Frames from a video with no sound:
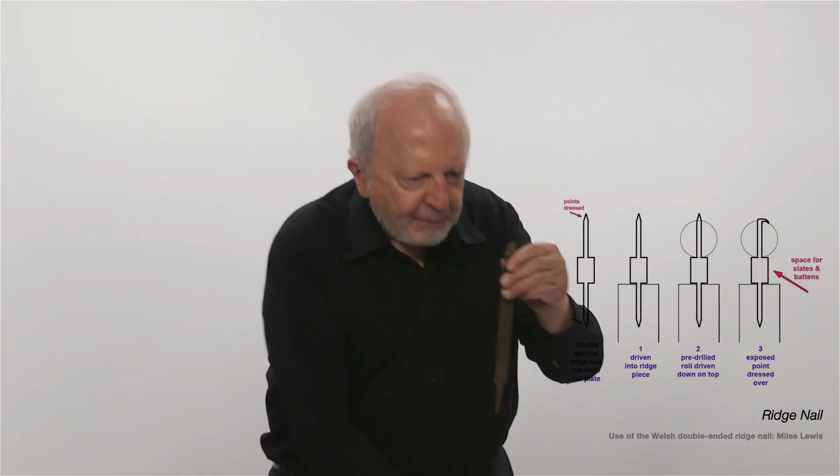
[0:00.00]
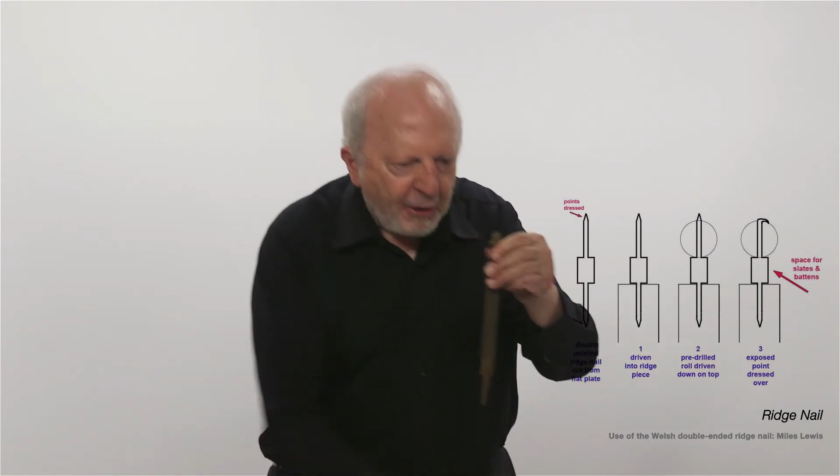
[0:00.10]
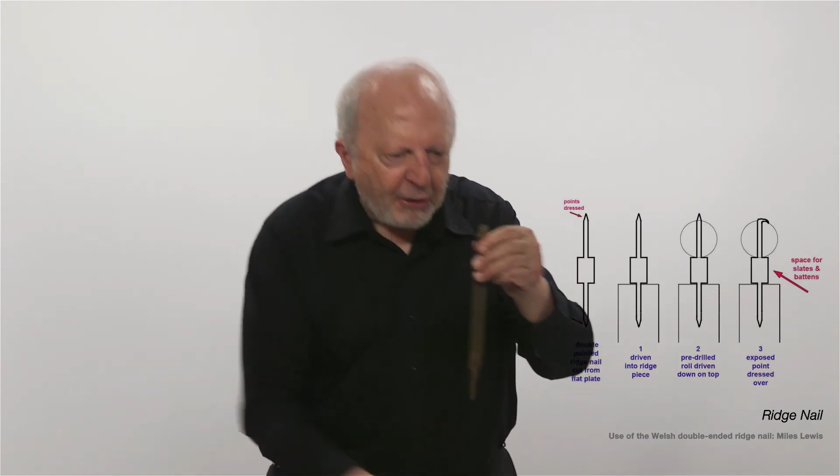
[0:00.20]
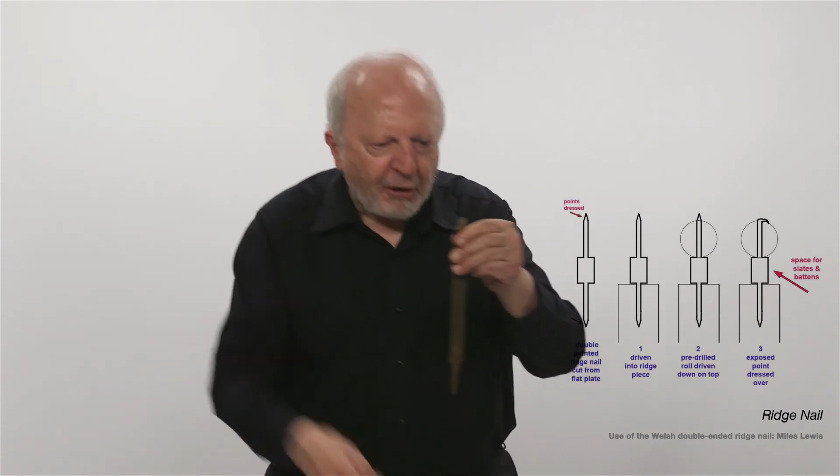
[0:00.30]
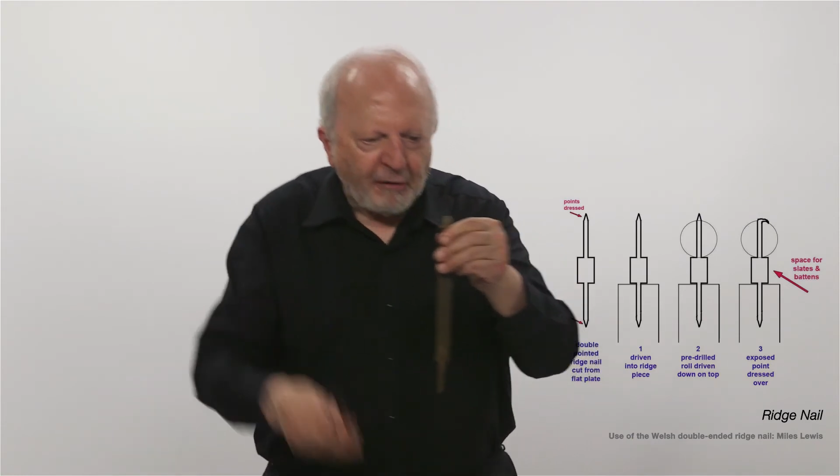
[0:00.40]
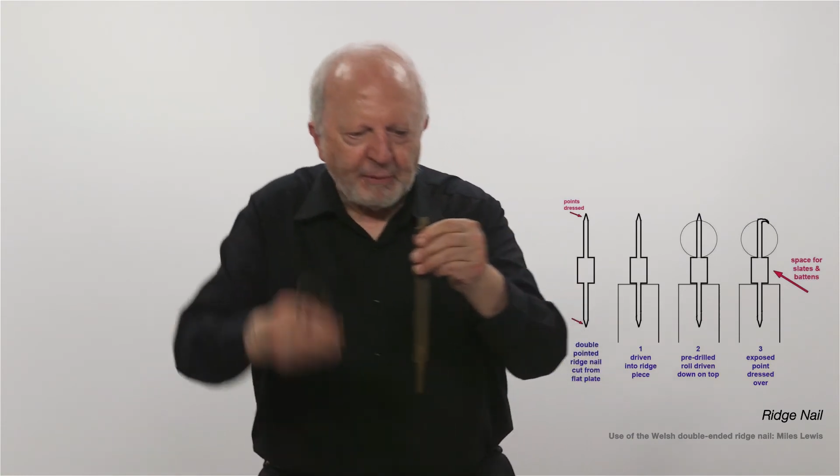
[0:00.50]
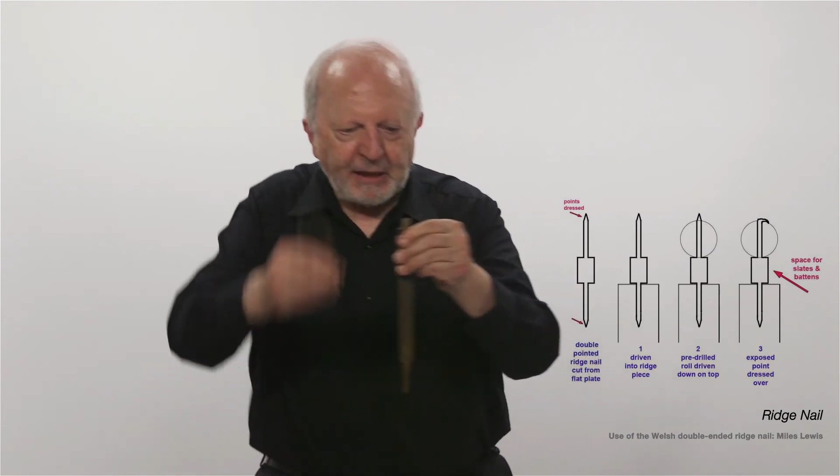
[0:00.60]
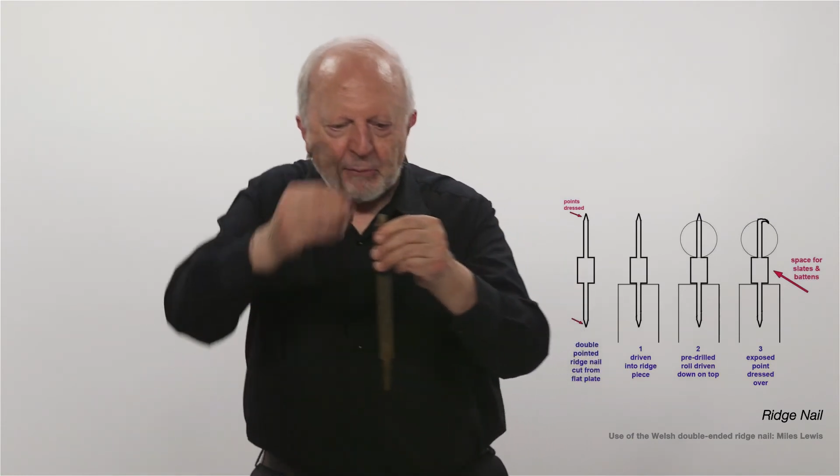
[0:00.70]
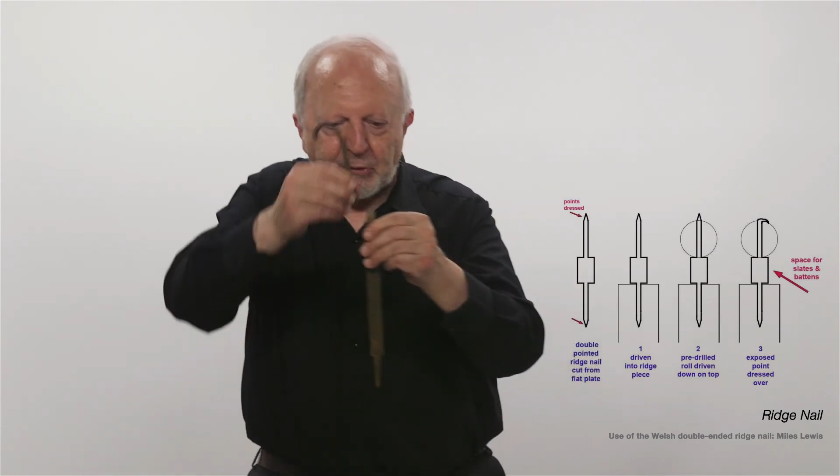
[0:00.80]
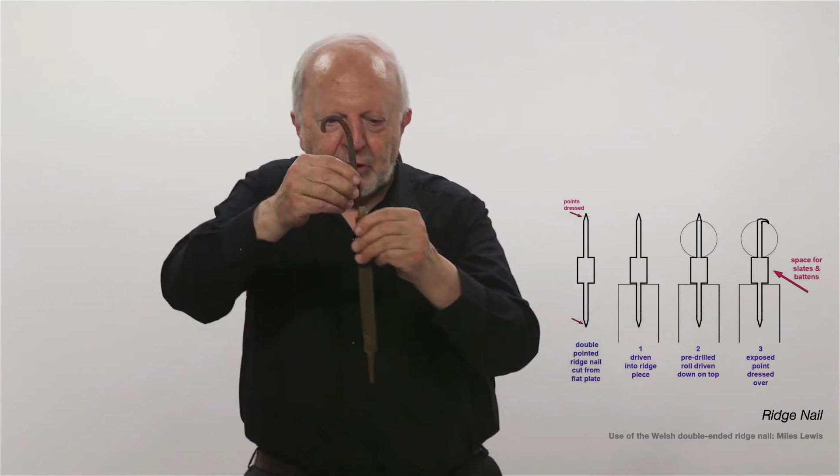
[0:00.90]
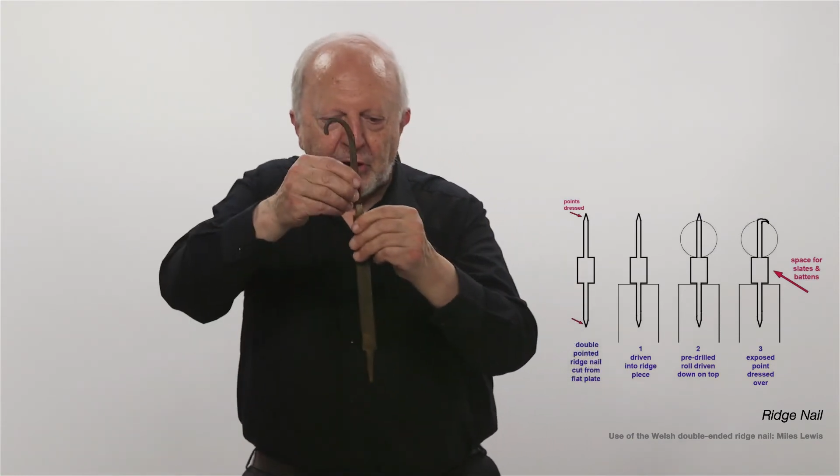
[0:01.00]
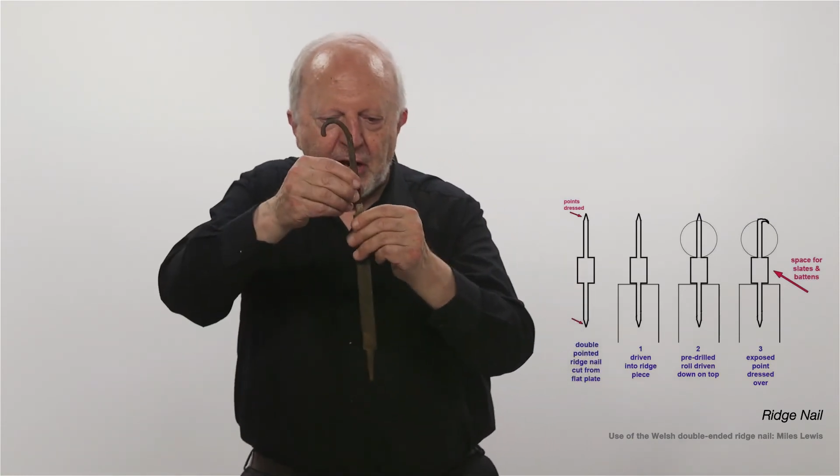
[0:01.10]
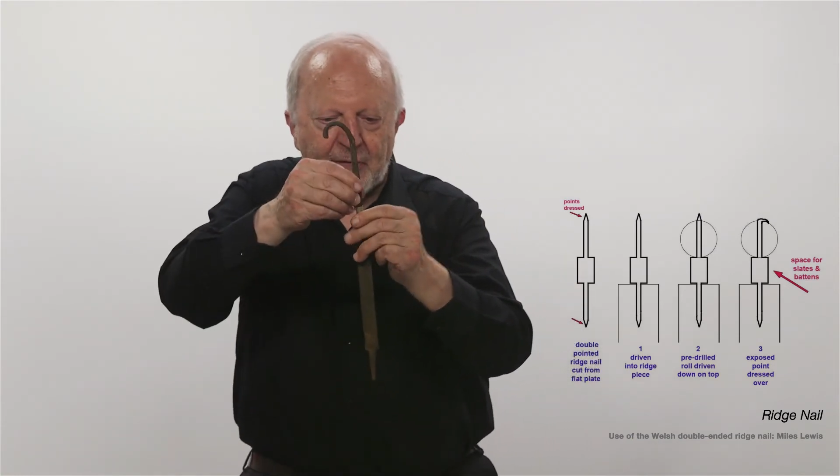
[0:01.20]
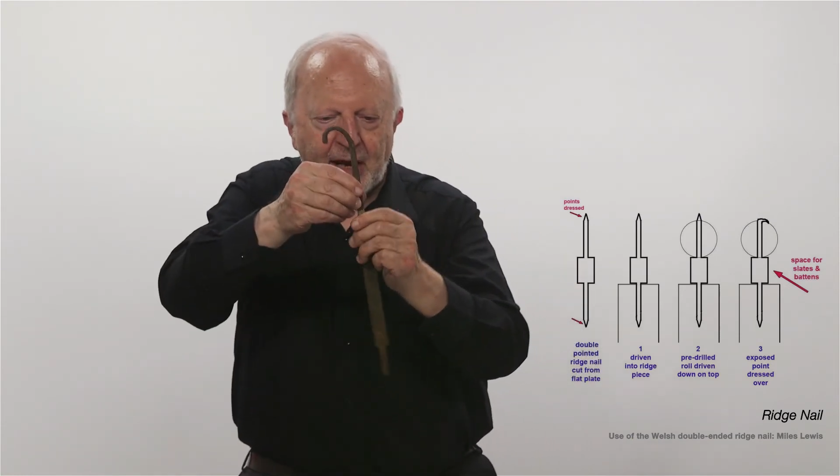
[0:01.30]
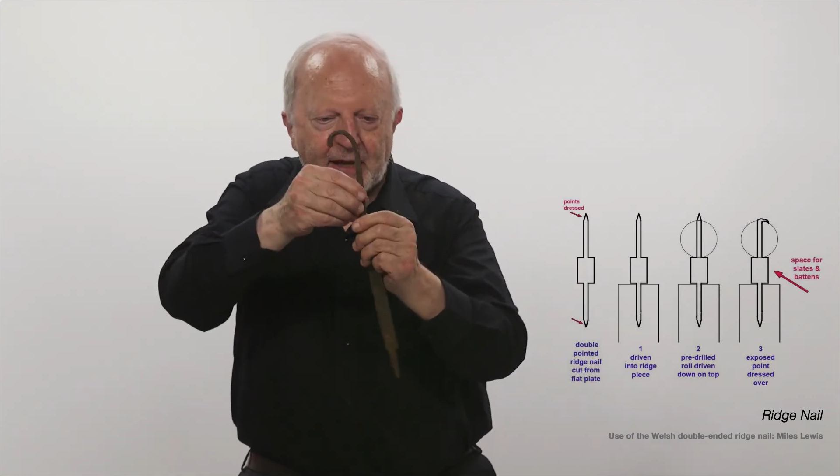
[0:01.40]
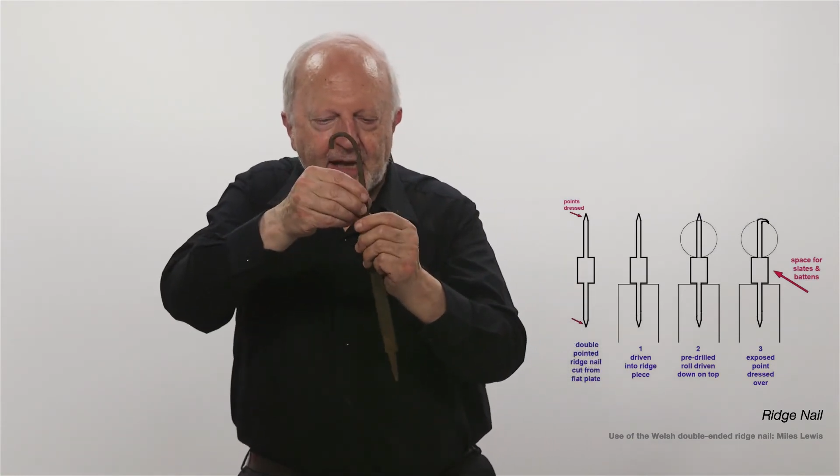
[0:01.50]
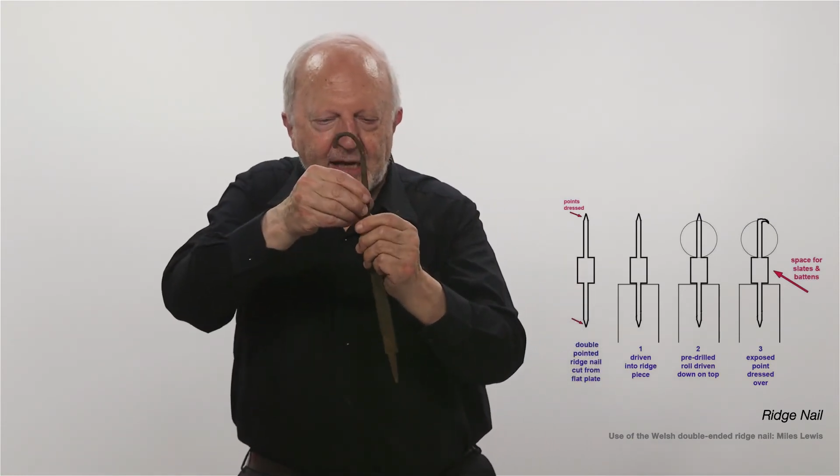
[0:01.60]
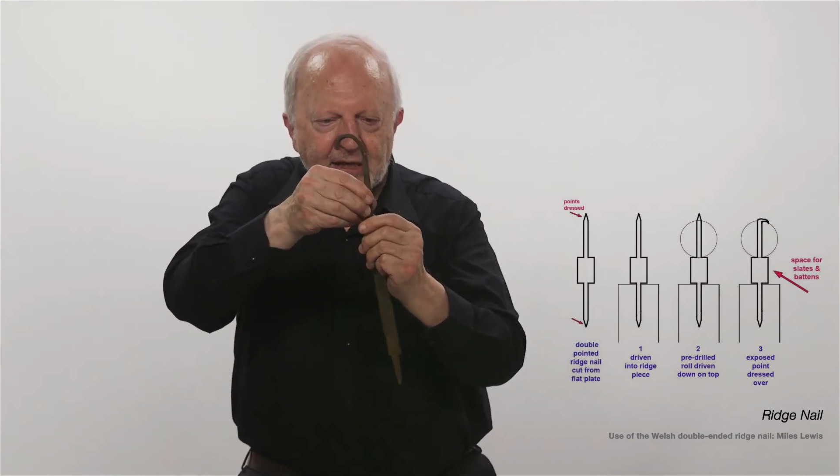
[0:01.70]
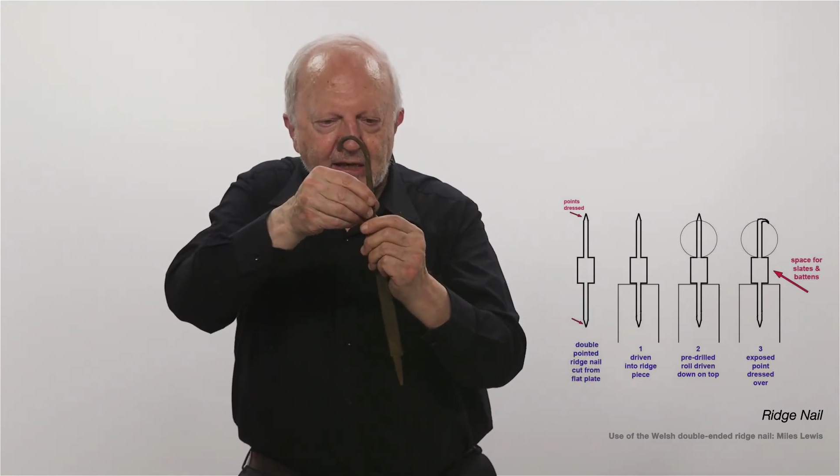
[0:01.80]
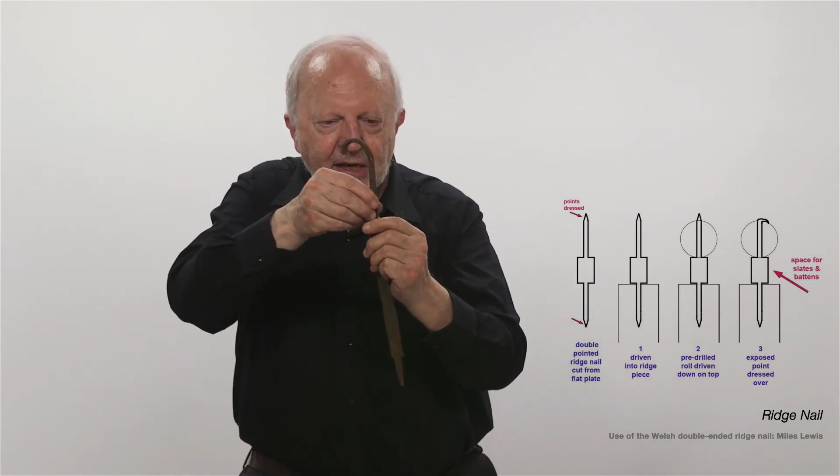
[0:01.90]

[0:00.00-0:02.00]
broken off, but that would curl over like that,